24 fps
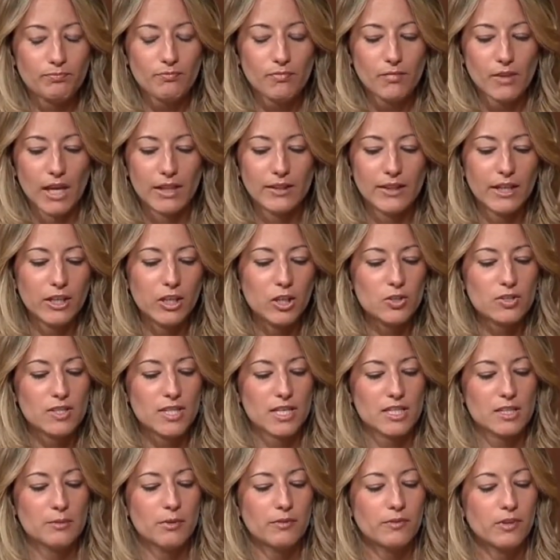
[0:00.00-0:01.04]
And like you
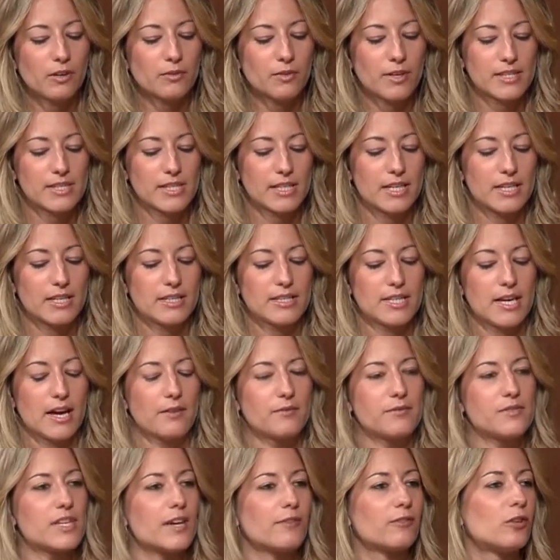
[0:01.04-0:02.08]
said, some of our residents
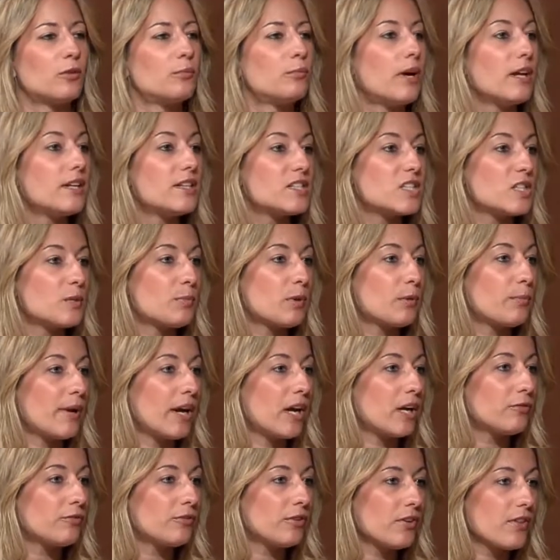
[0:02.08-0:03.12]
have several months to
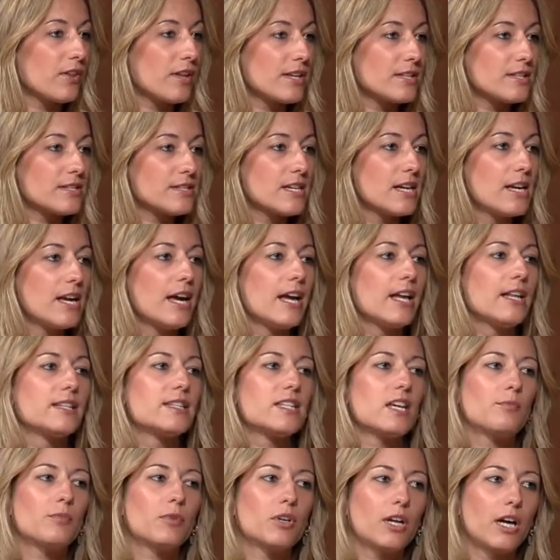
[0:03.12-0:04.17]
prepare for this, and
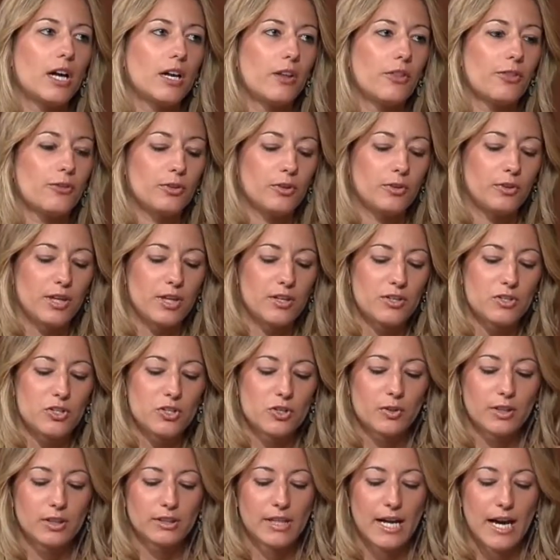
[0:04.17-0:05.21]
some are kind of thrown into
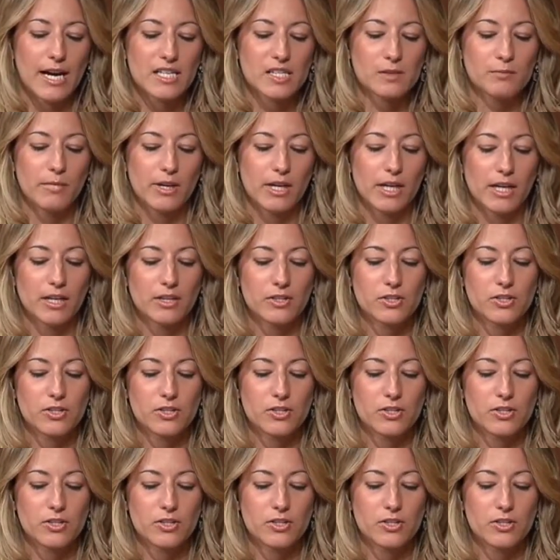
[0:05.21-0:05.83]
it last minute.